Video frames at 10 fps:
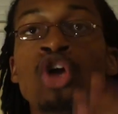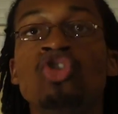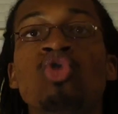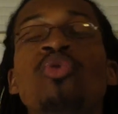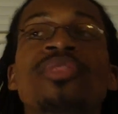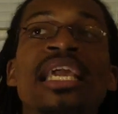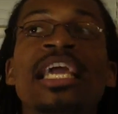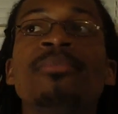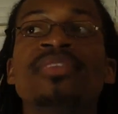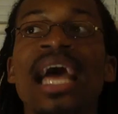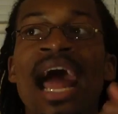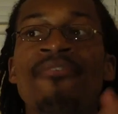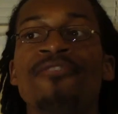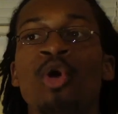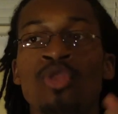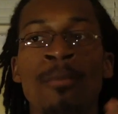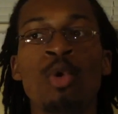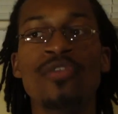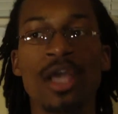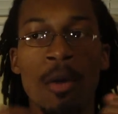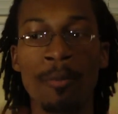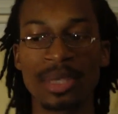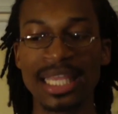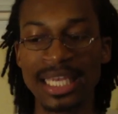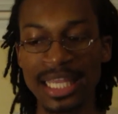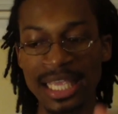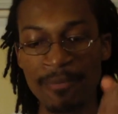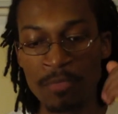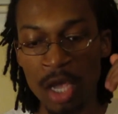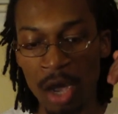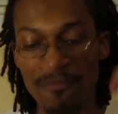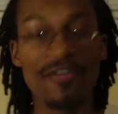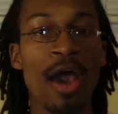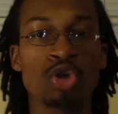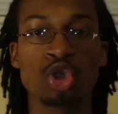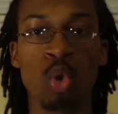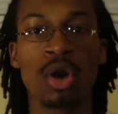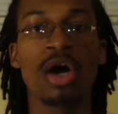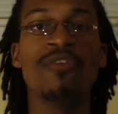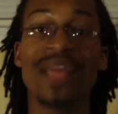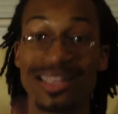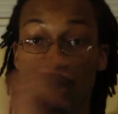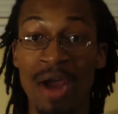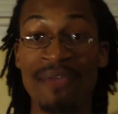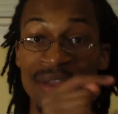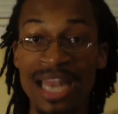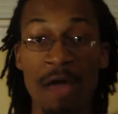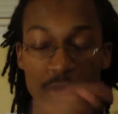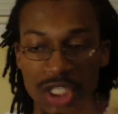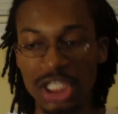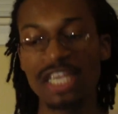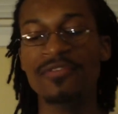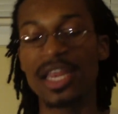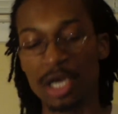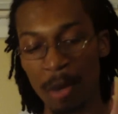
Two themes that I felt the movie completely fell short of that the graphic novel achieved in.